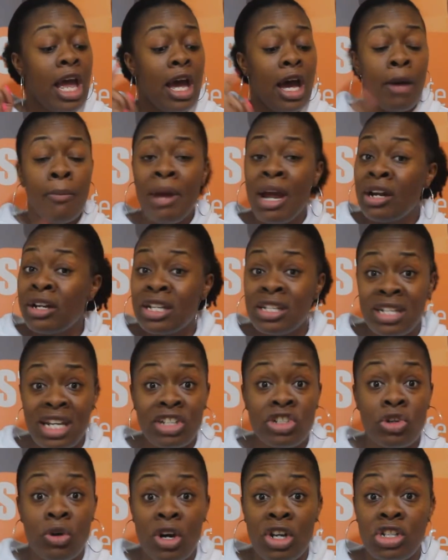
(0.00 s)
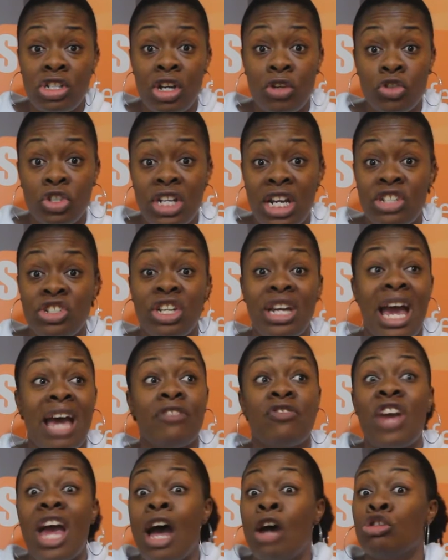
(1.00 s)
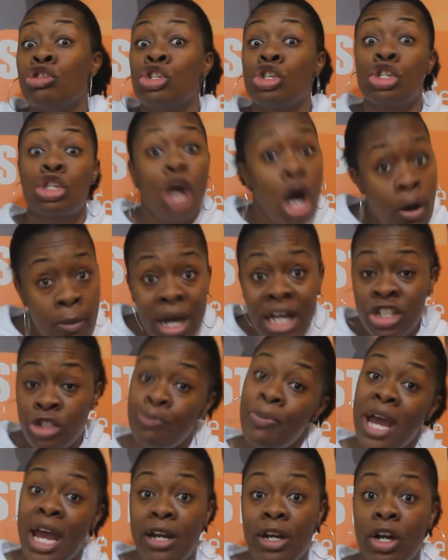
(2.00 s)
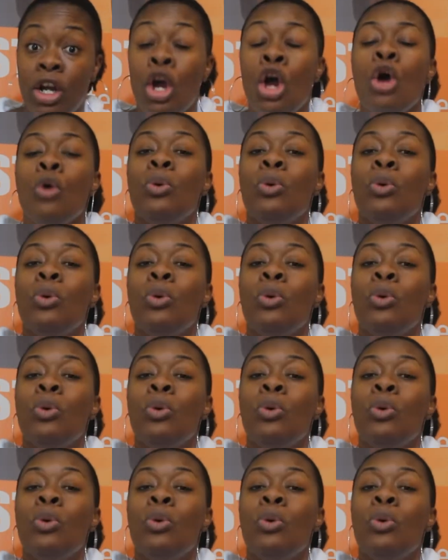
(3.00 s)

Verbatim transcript: american sexual association has got so much better